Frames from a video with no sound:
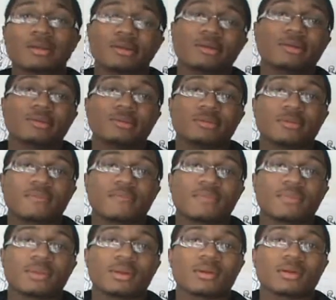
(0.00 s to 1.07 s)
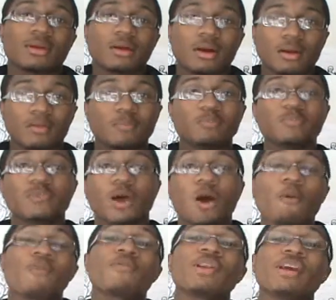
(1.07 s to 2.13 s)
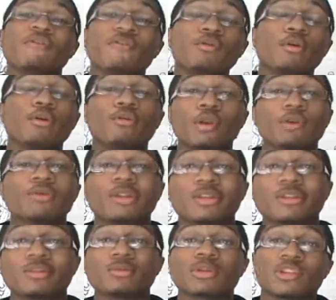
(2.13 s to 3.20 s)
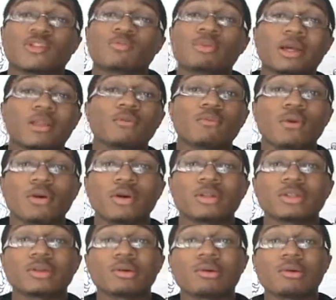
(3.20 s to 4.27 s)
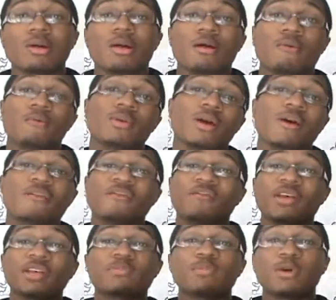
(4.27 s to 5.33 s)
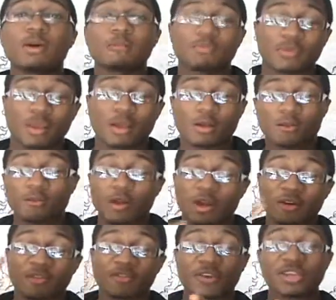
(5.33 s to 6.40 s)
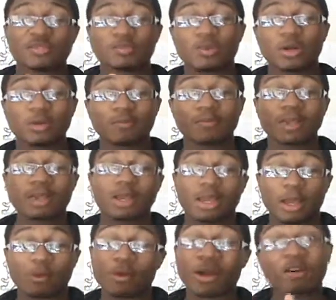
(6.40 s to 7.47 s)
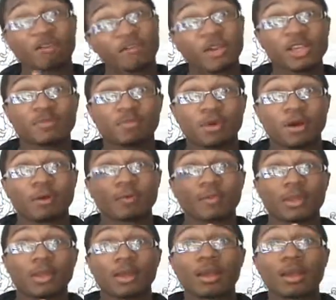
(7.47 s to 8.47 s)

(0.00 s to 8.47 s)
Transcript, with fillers: You know, hopefully if you agree with us, you can spread the word, you know? We're on Facebook, we're on Facebook, and we're on Facebook.